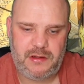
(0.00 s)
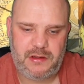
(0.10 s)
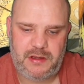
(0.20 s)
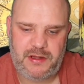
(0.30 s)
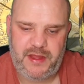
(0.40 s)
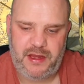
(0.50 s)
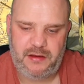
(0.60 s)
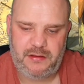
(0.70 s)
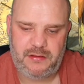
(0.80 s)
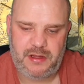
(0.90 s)
and then,
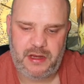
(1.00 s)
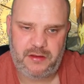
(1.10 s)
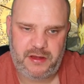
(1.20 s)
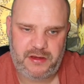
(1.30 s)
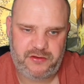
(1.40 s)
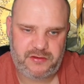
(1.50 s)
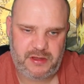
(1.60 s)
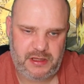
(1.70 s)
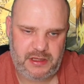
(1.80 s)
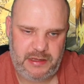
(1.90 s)
you know, they just
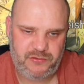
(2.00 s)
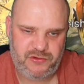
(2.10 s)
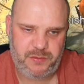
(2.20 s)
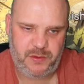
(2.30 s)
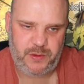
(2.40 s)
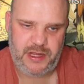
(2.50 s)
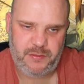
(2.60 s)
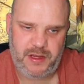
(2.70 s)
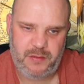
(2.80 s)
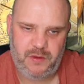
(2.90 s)
keep chipping away at
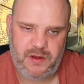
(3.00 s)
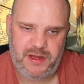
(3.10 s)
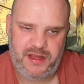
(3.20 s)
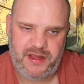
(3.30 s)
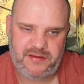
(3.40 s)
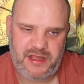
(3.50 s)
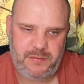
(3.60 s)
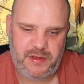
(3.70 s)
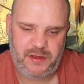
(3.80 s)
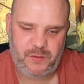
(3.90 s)
people like this,
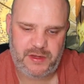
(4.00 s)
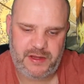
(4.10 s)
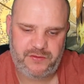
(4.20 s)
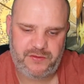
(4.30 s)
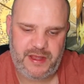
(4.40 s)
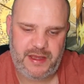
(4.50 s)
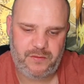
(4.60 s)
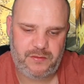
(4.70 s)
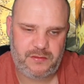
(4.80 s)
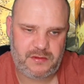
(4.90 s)
keeping cooldowns down,
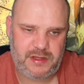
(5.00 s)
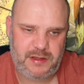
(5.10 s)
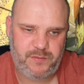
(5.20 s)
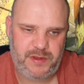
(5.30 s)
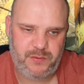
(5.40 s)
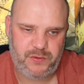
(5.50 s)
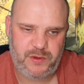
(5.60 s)
keeping people doing